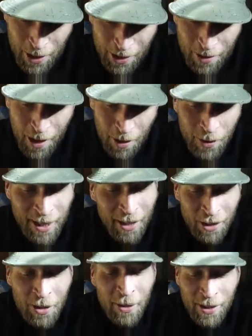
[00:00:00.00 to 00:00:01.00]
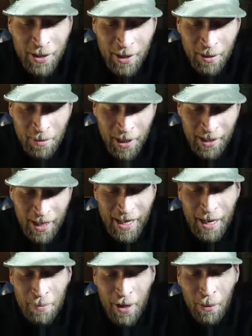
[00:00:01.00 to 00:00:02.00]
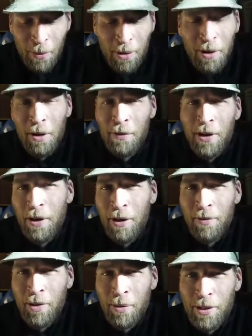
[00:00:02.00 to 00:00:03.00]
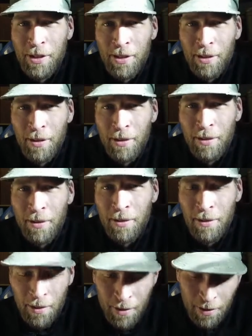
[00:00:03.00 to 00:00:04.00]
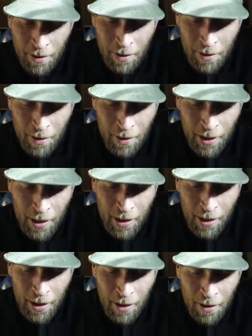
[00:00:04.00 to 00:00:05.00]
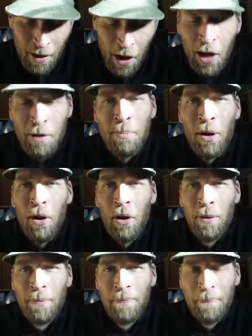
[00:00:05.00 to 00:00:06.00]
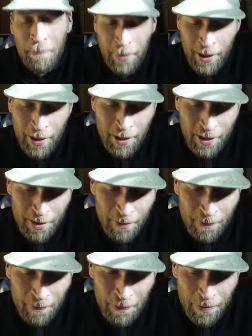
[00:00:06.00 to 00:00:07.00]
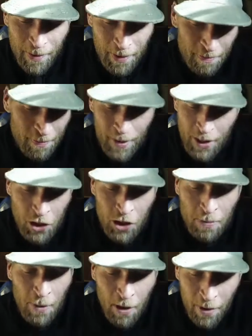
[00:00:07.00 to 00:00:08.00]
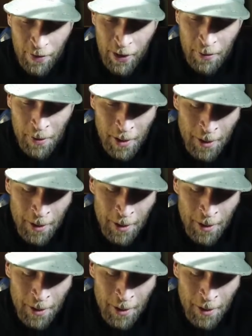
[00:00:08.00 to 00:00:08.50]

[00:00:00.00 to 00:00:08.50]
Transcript: I just thought it was interesting because I keep that one on there, even though it's the uh, the uh, oddball, because it's just part of it.